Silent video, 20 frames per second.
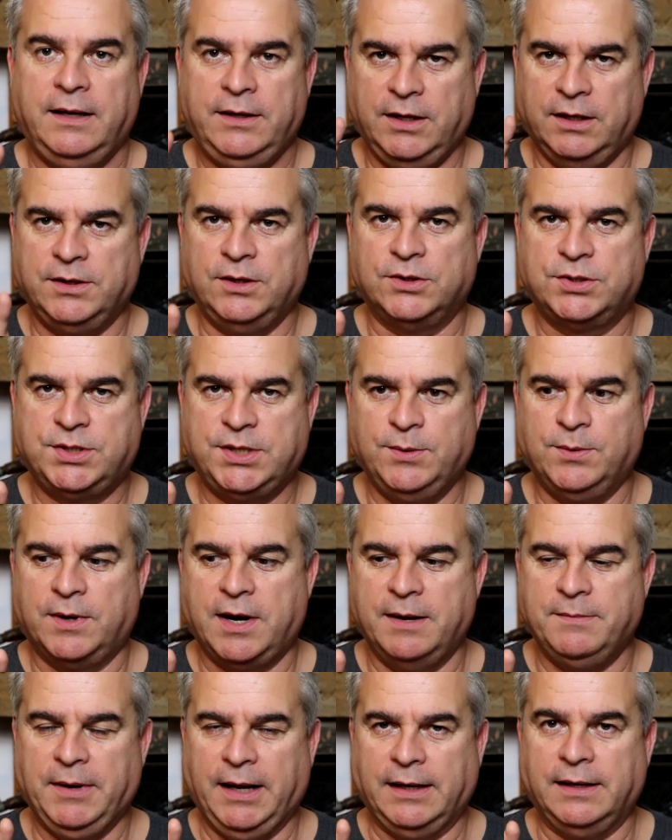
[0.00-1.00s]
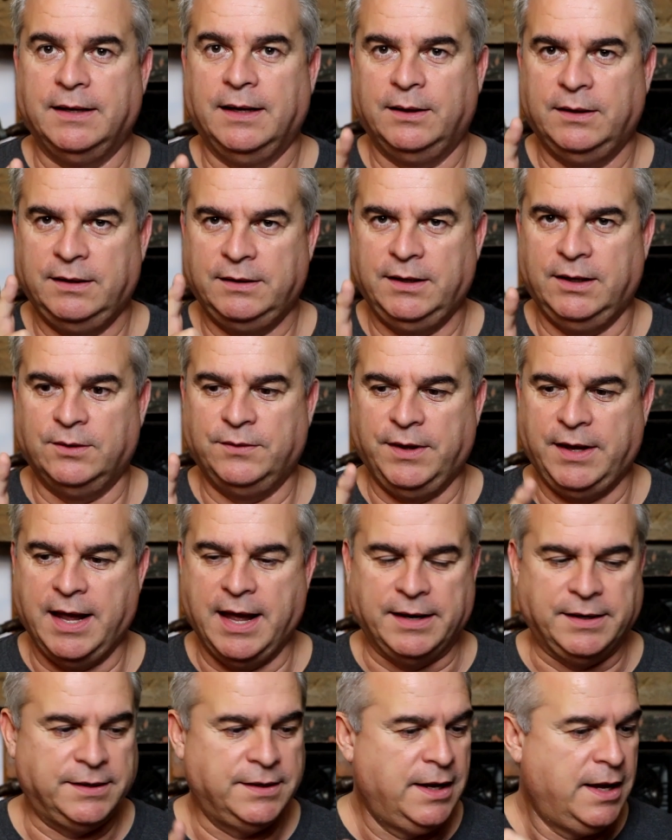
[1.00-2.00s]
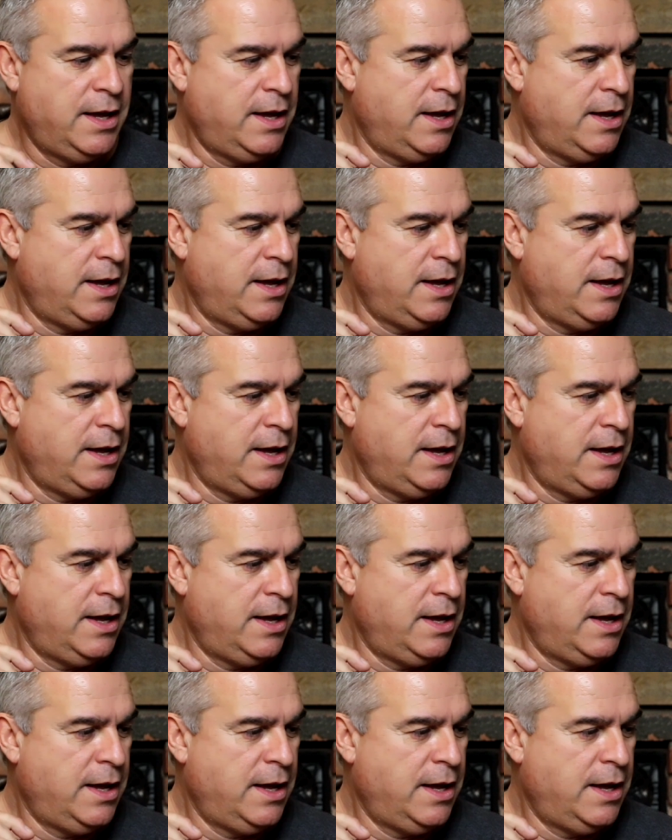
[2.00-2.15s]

And you'll see what I mean near the end.